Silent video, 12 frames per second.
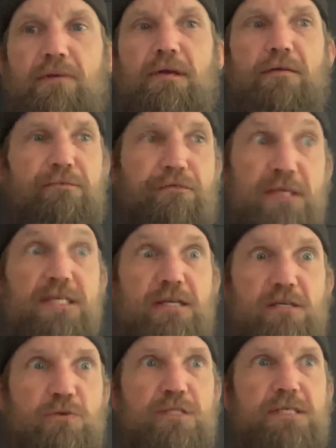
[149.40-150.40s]

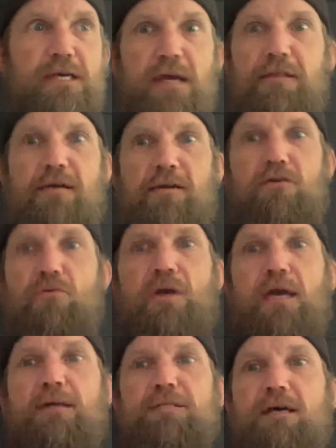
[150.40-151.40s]
physics would say that you
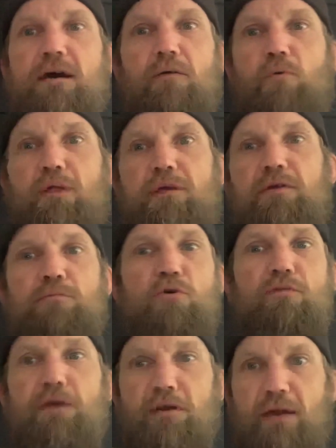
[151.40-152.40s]
can't tell whether you're
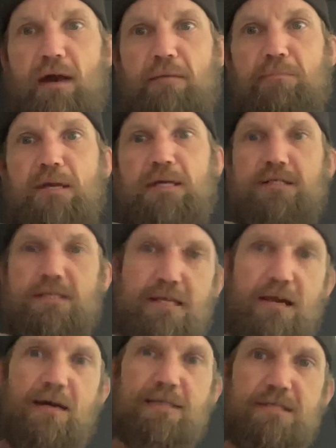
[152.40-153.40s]
moving or not because it's
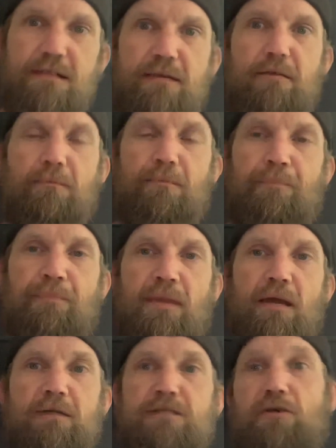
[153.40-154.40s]
constant.
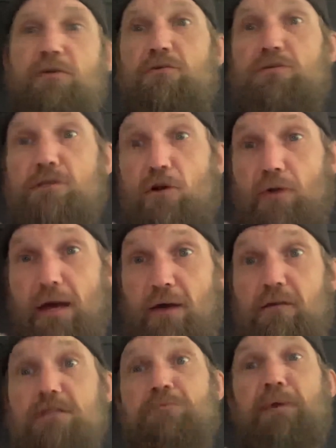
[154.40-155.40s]
Until you slow down
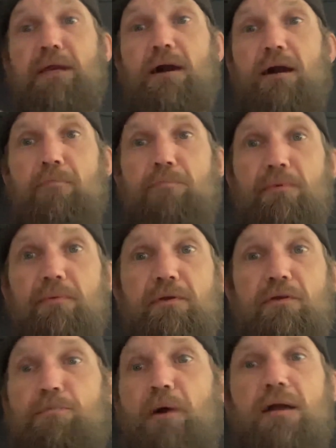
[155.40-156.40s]
or speed up,
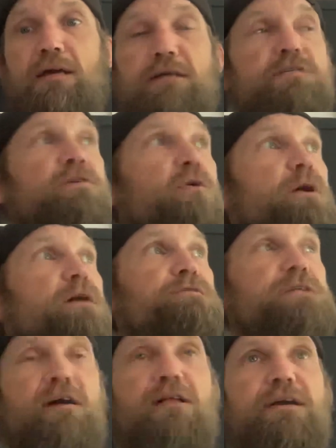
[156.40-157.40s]
your body has no way of
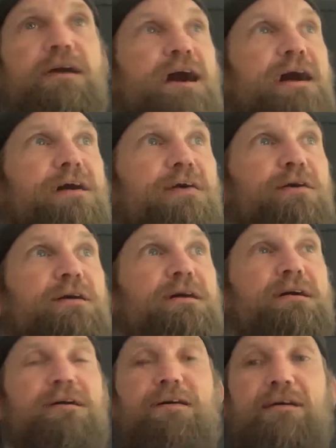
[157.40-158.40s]
telling
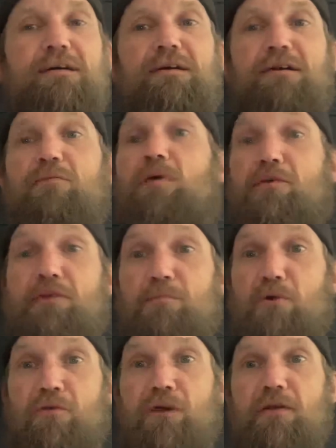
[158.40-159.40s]
whether you're
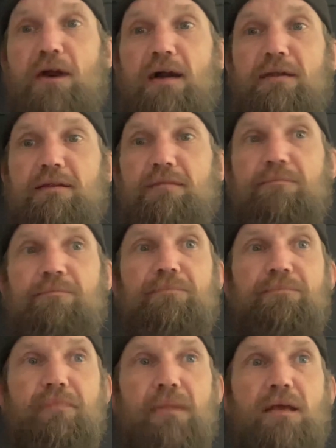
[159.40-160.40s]
moving or not.
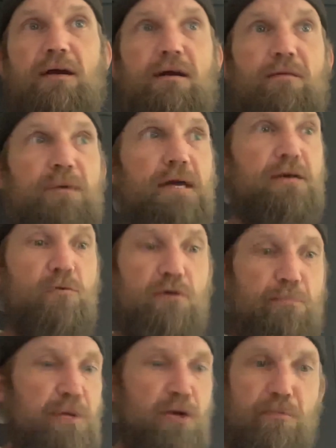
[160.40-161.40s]
And it would
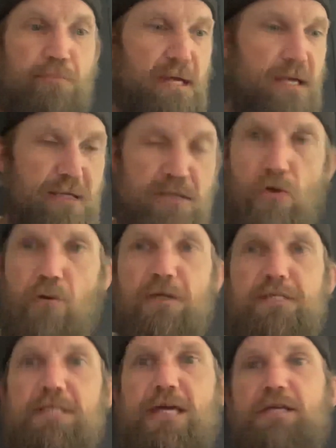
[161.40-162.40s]
appear to be totally
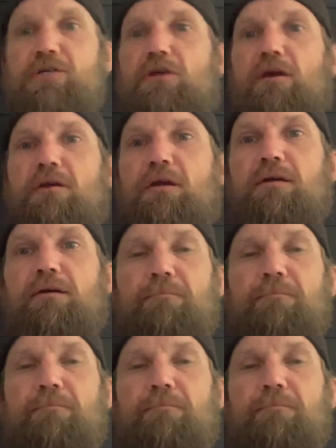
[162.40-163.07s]
stationary.